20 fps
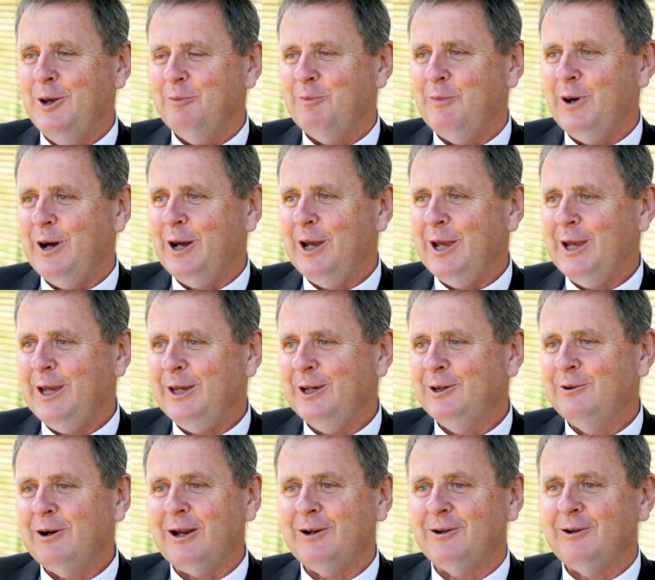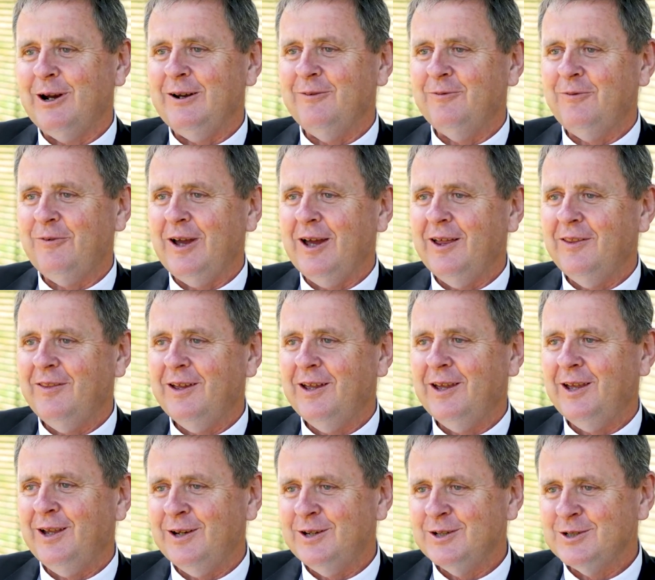My great-grandfather
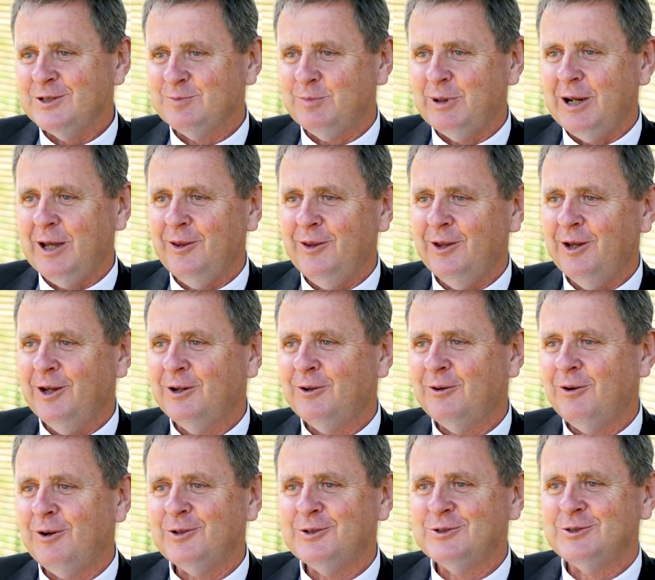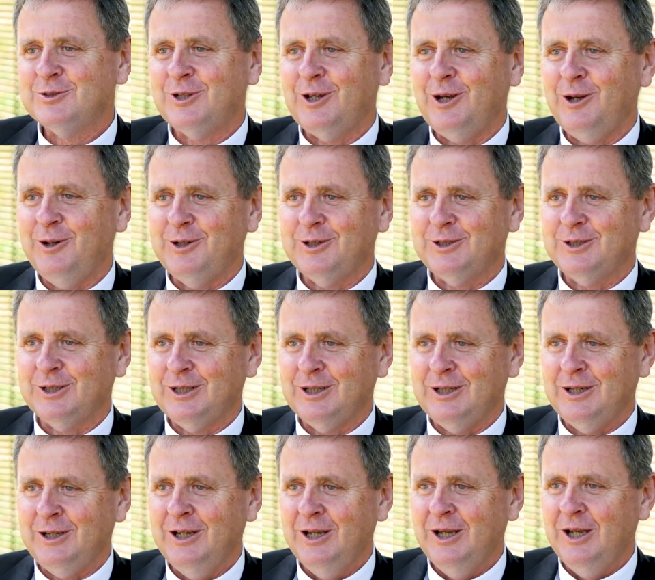and his brother crossed the
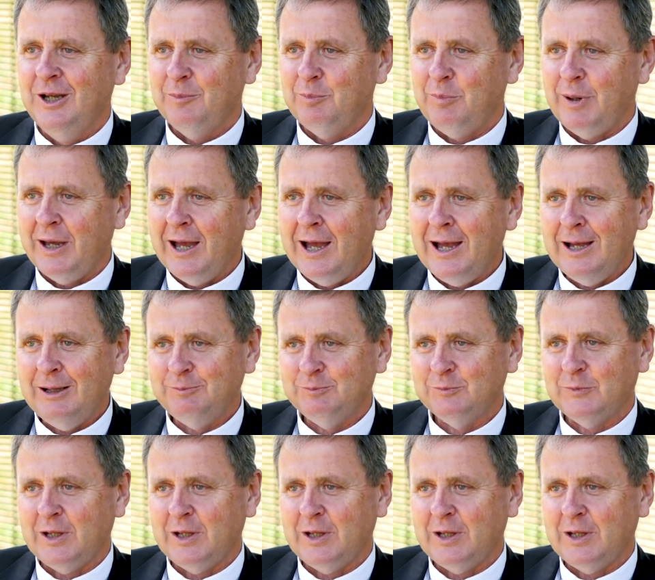Hokitika Bar.